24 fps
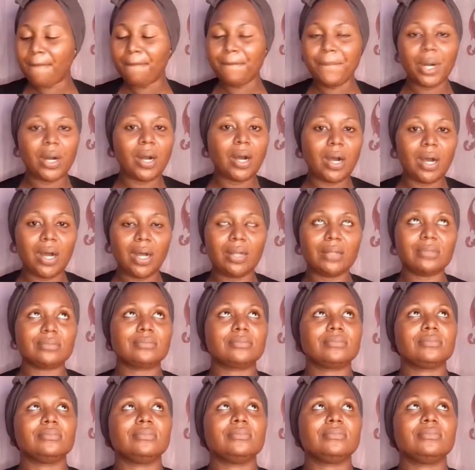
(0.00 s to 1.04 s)
But
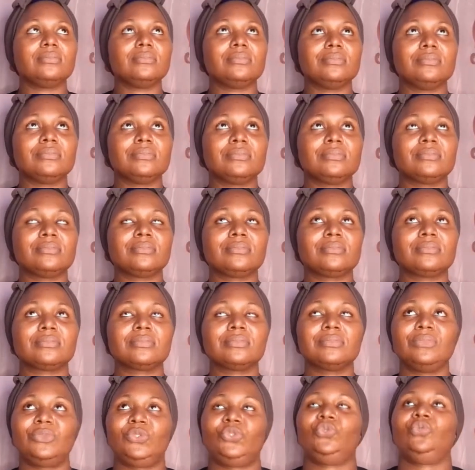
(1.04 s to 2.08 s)

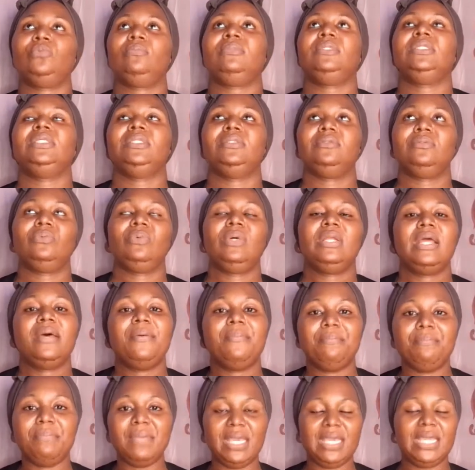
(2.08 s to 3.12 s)
to me, when
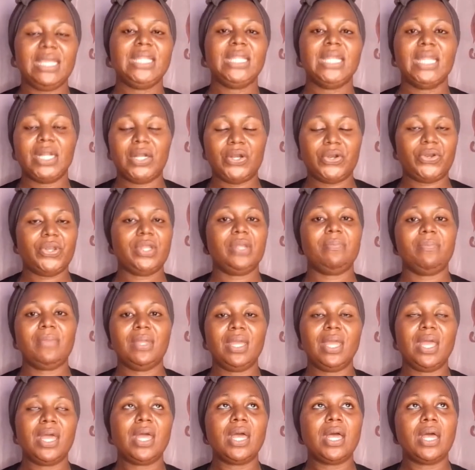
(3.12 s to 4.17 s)
I'm making a cream,
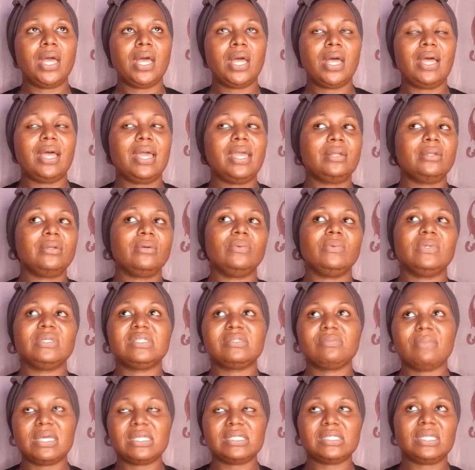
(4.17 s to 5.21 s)
I don't
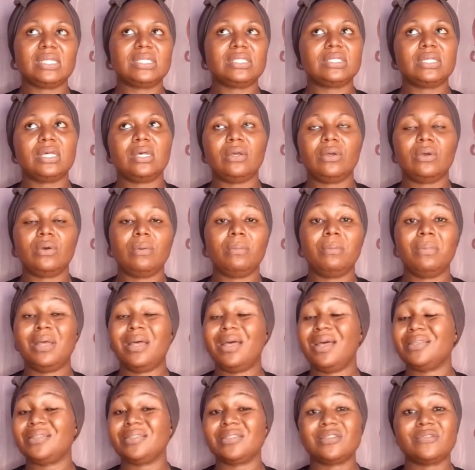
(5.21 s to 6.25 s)
waste my xanthan gum.
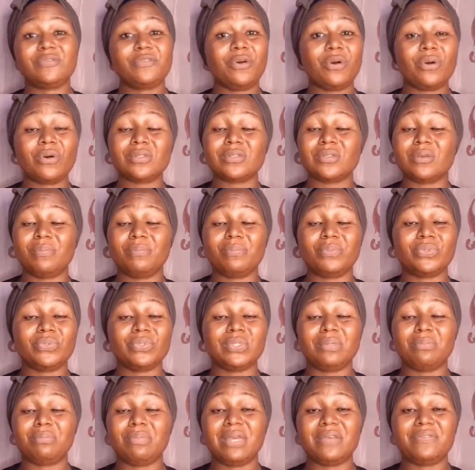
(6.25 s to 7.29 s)
I just focus on
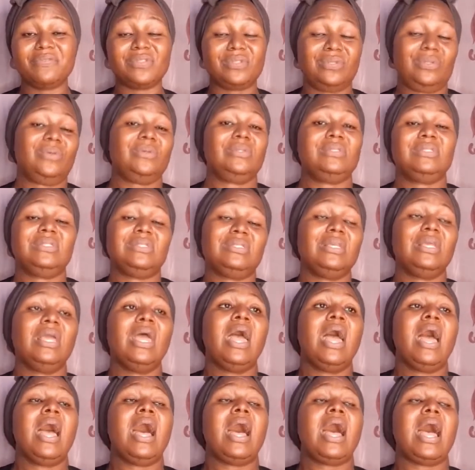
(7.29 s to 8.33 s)
building my viscosity.
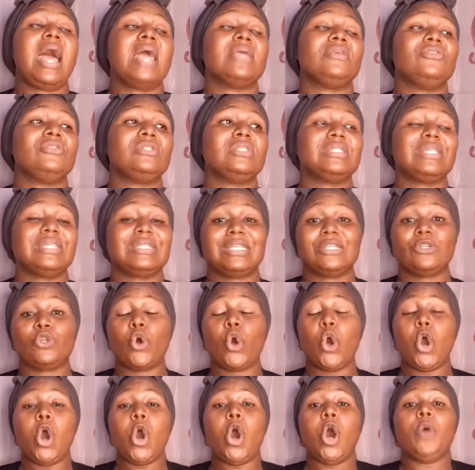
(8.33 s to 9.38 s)
I use it as an
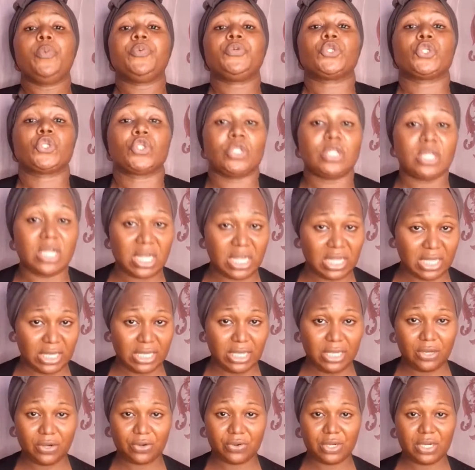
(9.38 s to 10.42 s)
optional
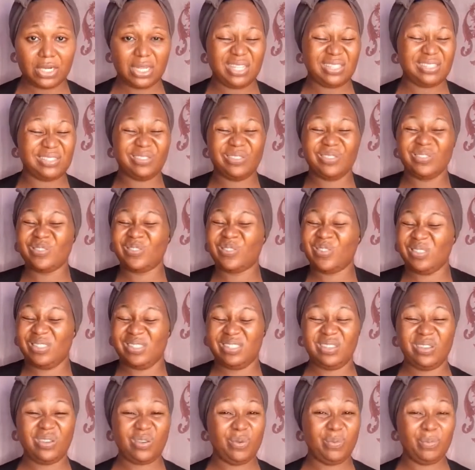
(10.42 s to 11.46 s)
ingredient,
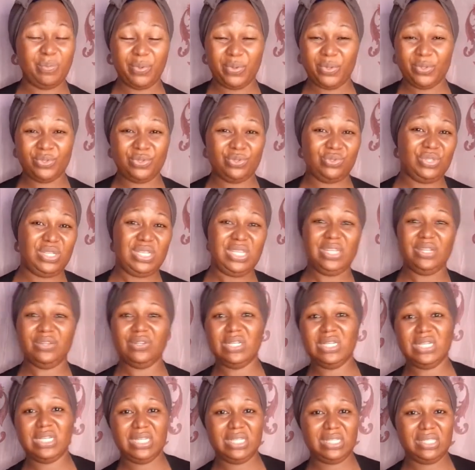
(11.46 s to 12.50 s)
not a compulsory
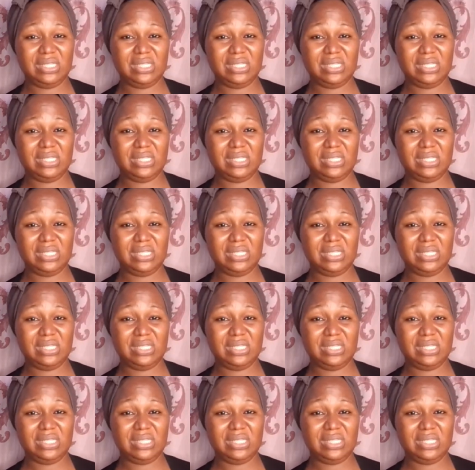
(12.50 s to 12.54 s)
ingredient.